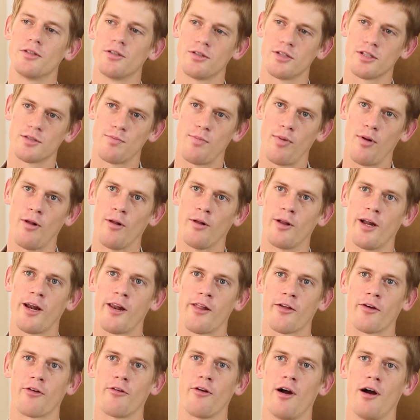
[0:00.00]
is they'll just pull it out
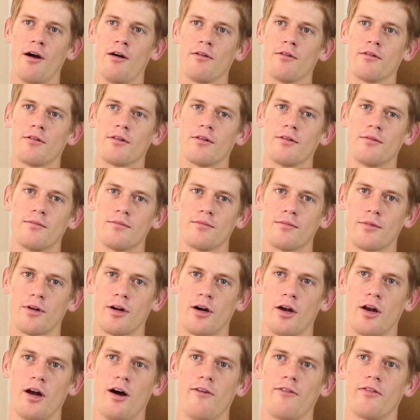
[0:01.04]
of the ground,
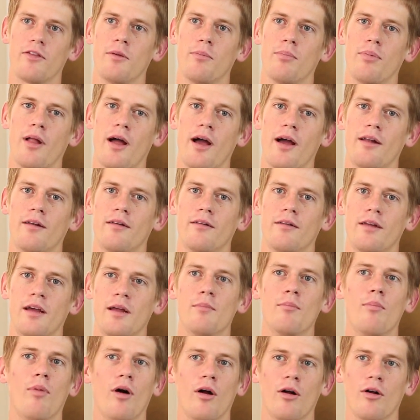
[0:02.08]
cut off the plant,
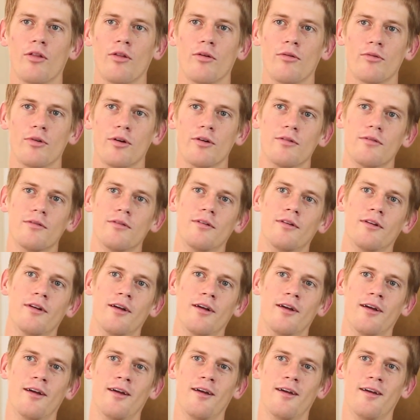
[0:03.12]
and boil the root.
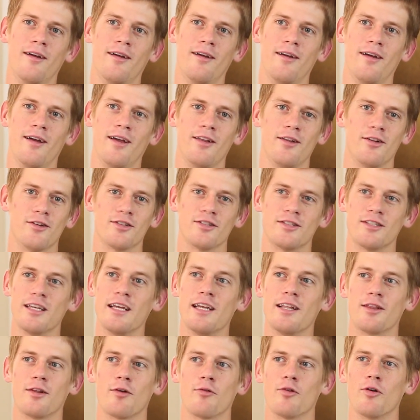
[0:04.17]
And they'll just
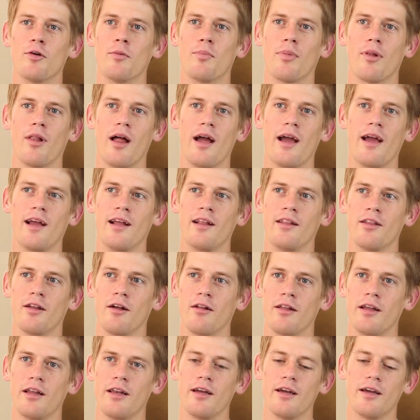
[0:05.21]
eat the root plain.
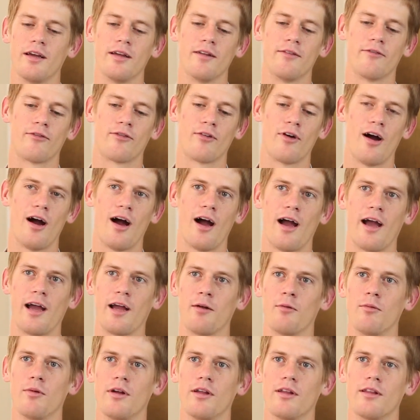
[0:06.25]
They'll eat it
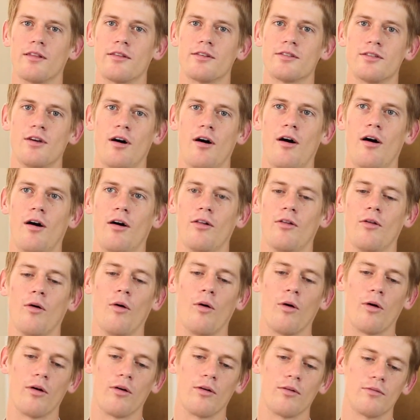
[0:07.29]
fried with salt
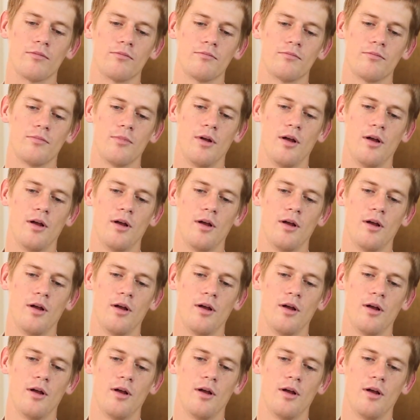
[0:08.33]
or,